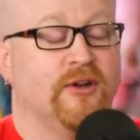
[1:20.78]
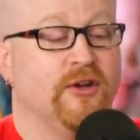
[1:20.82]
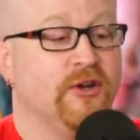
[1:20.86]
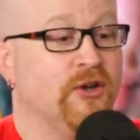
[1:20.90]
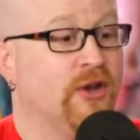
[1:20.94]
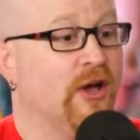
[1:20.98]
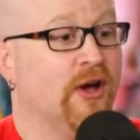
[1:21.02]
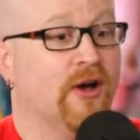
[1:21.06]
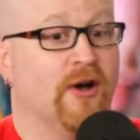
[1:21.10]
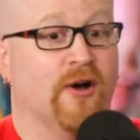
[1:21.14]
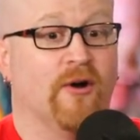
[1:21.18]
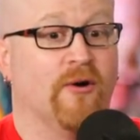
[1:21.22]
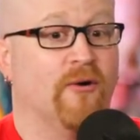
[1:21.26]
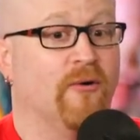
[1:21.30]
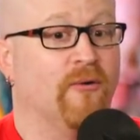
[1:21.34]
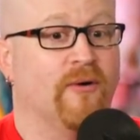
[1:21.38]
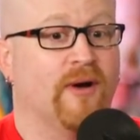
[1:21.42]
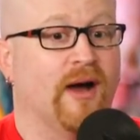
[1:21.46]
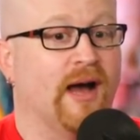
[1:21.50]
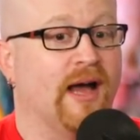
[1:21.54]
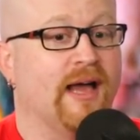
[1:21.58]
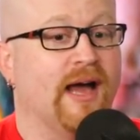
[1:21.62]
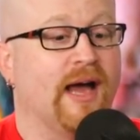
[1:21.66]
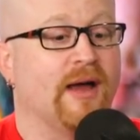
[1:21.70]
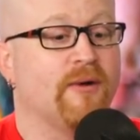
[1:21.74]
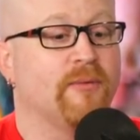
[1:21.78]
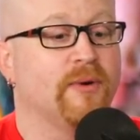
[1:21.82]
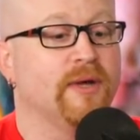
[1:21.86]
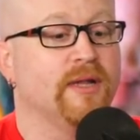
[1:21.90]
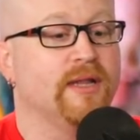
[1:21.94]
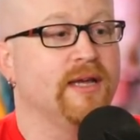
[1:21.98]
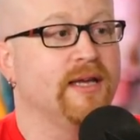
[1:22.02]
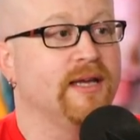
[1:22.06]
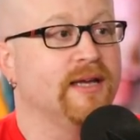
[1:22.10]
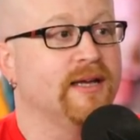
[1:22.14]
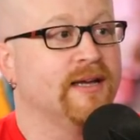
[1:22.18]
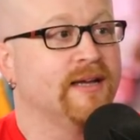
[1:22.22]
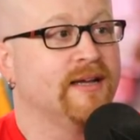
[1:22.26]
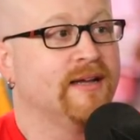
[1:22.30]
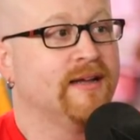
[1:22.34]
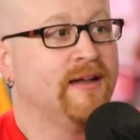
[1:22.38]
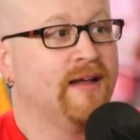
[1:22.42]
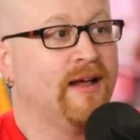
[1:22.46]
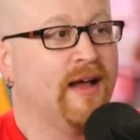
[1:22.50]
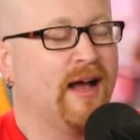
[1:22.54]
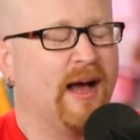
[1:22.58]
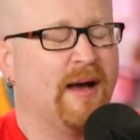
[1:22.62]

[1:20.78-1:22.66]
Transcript: no. I, I, really, question.